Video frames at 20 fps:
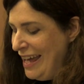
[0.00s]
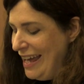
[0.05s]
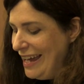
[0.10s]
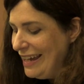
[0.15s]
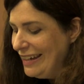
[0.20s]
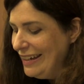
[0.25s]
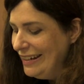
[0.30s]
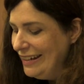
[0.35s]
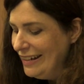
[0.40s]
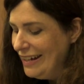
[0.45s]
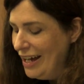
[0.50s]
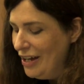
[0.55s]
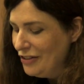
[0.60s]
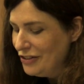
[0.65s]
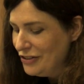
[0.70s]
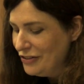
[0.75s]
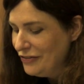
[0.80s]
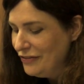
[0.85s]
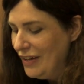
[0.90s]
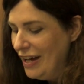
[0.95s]
and getting out
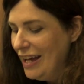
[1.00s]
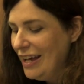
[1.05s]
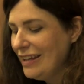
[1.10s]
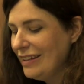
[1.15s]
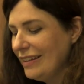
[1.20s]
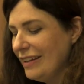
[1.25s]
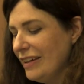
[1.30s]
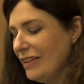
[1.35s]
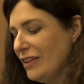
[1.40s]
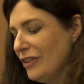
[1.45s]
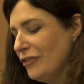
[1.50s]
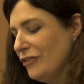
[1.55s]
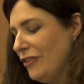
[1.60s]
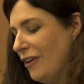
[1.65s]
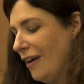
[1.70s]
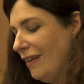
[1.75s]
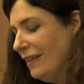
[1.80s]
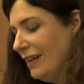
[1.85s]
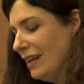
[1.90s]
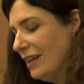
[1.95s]
defiantly, then
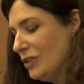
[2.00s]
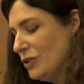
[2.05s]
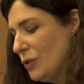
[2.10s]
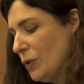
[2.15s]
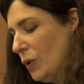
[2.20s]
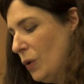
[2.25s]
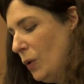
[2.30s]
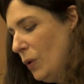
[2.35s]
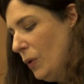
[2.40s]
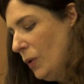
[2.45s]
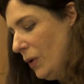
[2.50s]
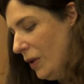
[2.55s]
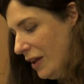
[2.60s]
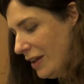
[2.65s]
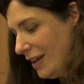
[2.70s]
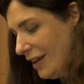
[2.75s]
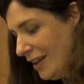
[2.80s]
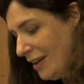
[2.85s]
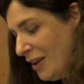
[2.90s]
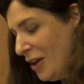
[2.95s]
falling into a hole
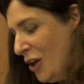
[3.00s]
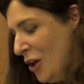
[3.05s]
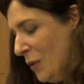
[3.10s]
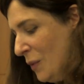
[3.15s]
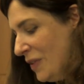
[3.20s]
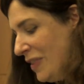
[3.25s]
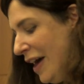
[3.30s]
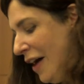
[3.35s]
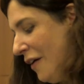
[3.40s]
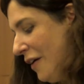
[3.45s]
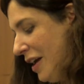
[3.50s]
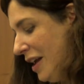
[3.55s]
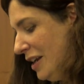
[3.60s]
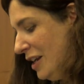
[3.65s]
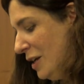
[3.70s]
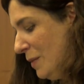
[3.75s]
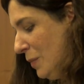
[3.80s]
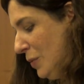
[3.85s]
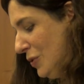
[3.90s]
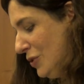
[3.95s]
again without
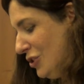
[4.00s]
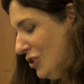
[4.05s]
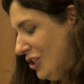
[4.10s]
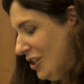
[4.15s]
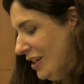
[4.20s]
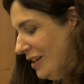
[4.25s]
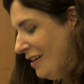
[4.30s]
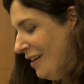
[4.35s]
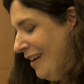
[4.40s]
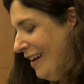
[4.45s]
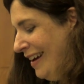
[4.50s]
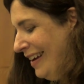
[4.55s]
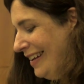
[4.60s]
any pushing.